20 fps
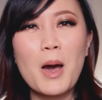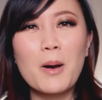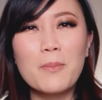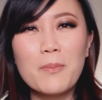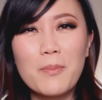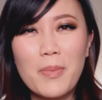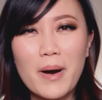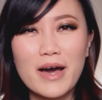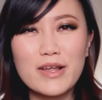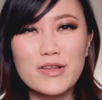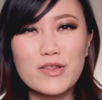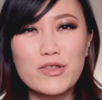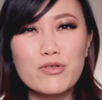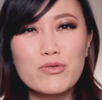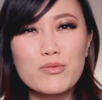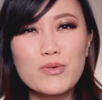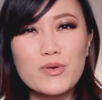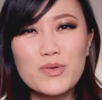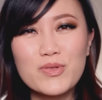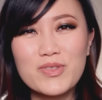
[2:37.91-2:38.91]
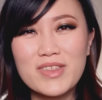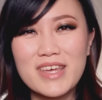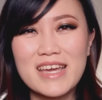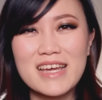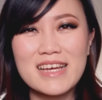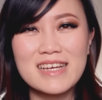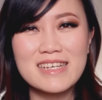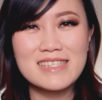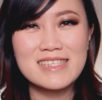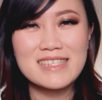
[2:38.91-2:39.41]
But through
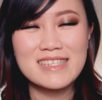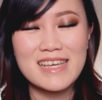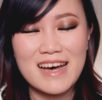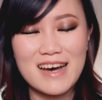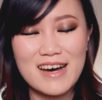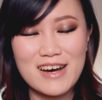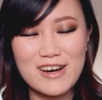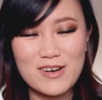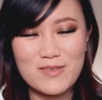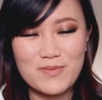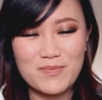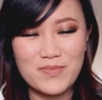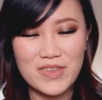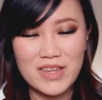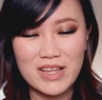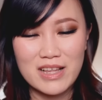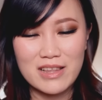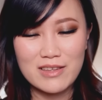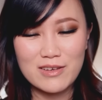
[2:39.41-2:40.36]
things, a um,